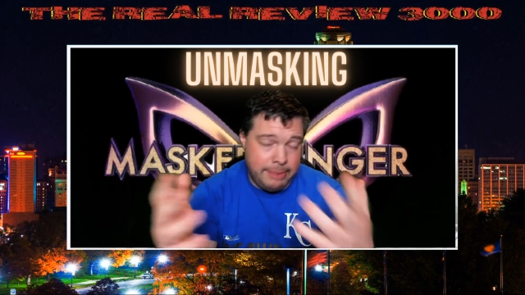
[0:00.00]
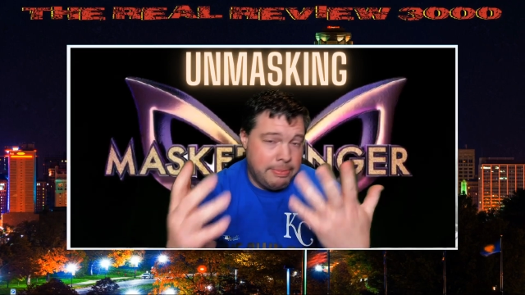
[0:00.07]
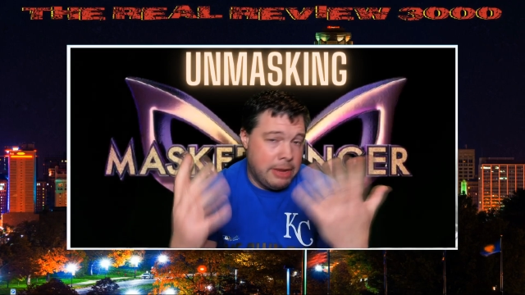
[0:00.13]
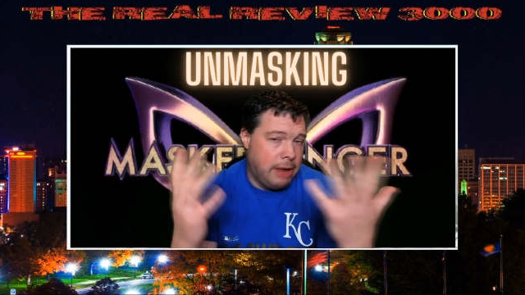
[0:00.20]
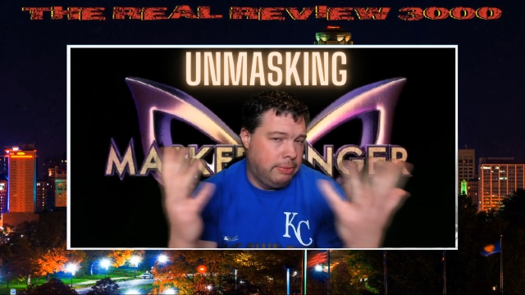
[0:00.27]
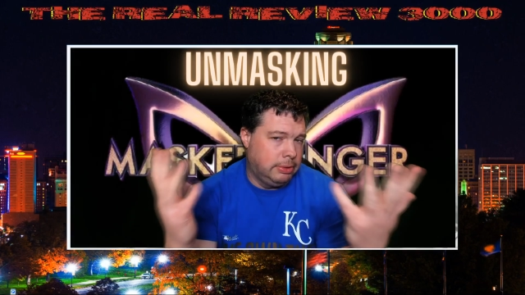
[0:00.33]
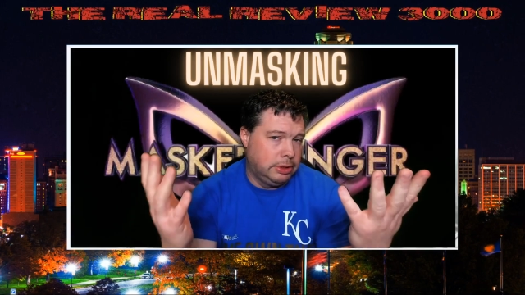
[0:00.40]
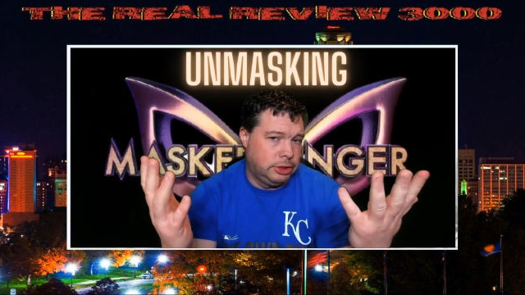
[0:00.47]
I'm
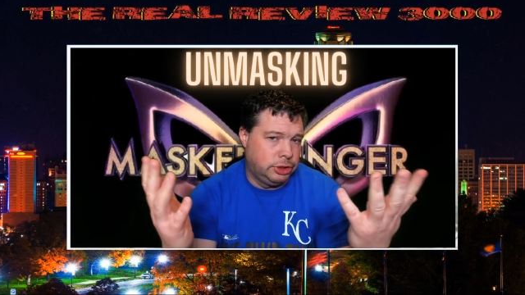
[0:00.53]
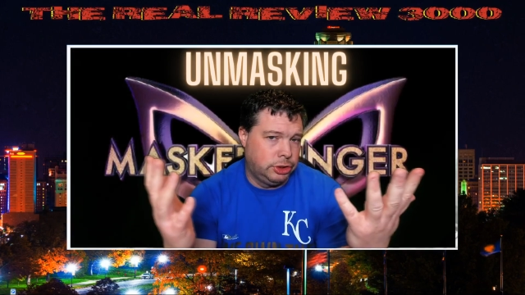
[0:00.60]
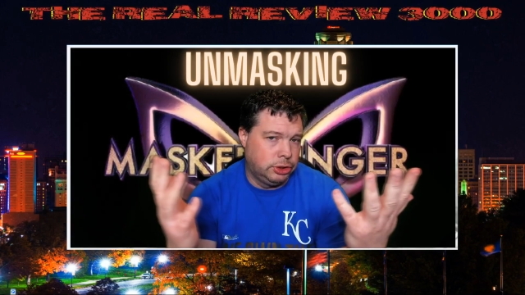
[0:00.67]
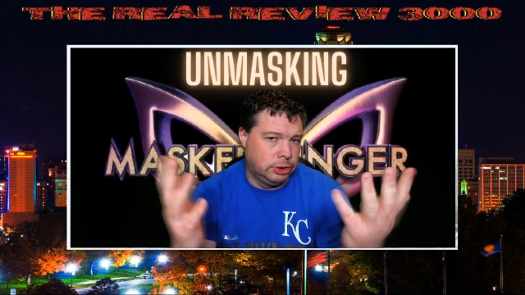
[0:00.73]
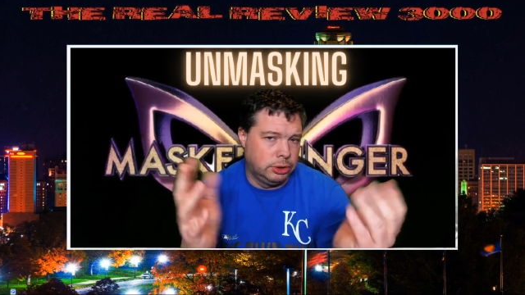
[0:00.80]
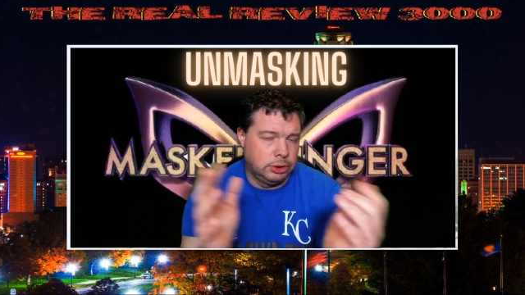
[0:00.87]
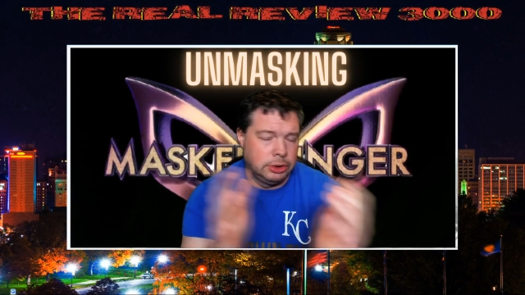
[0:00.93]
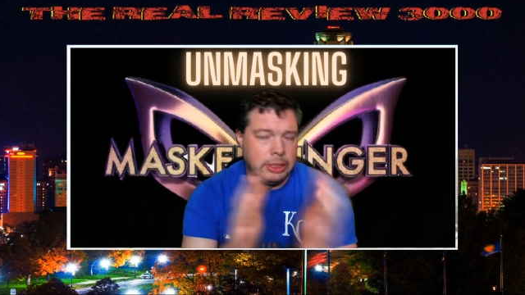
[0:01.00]
not really
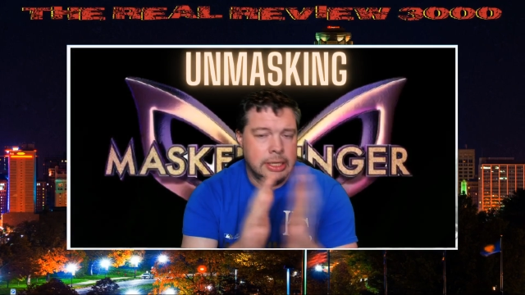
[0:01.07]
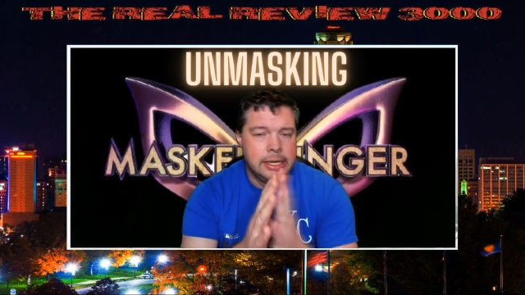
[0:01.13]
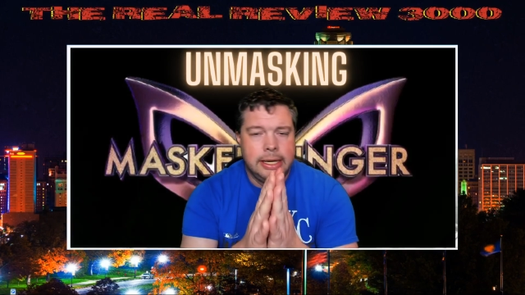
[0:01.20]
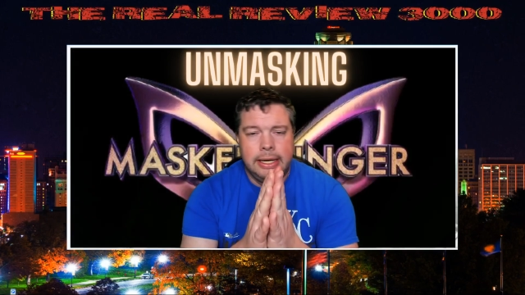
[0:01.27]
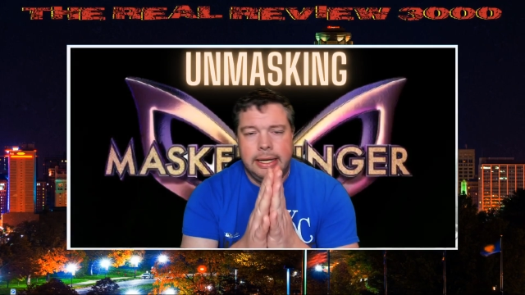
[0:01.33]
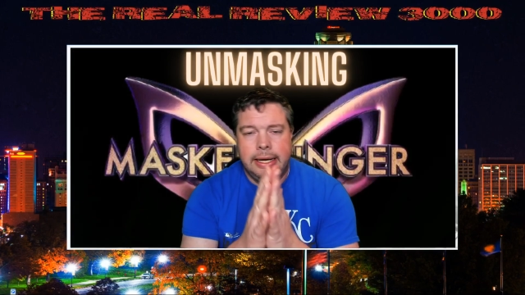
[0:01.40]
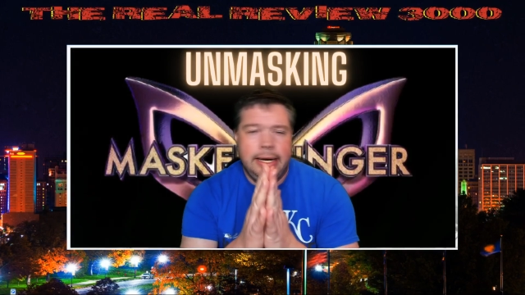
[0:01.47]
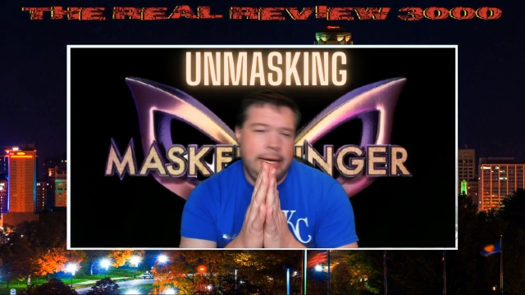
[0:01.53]
sure.
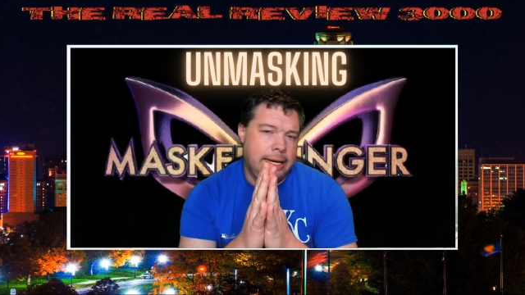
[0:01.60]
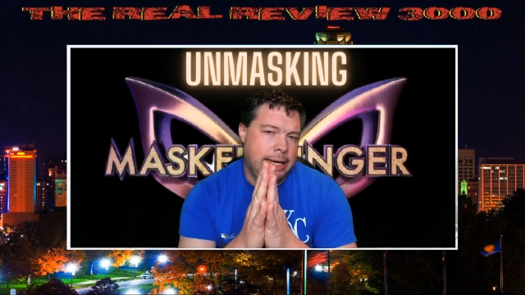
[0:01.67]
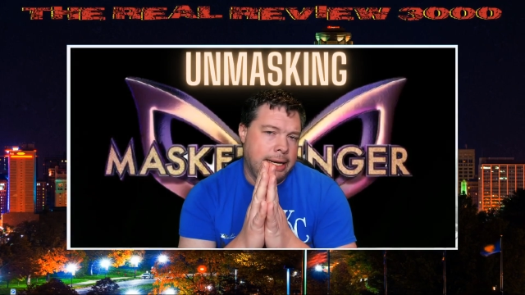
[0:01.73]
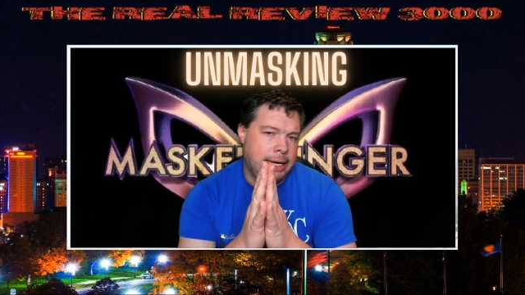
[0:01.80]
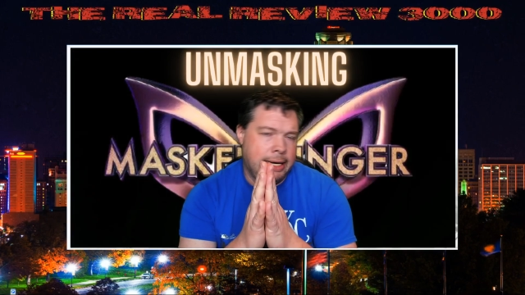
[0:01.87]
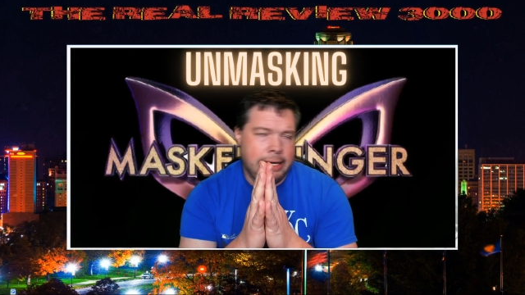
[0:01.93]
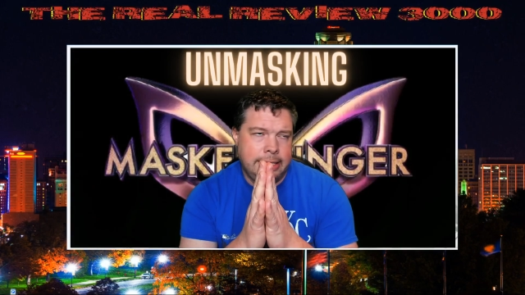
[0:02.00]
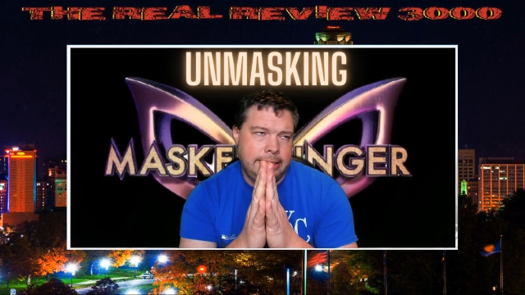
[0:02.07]

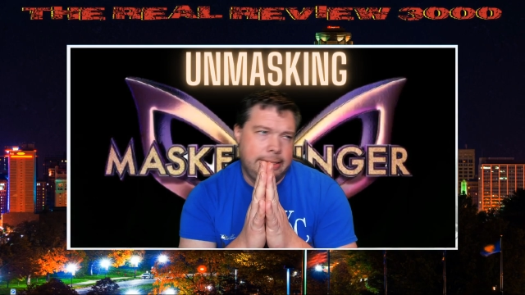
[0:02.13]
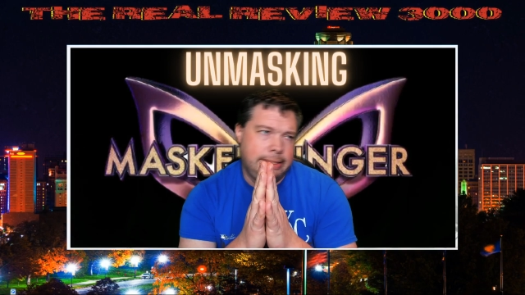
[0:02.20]
And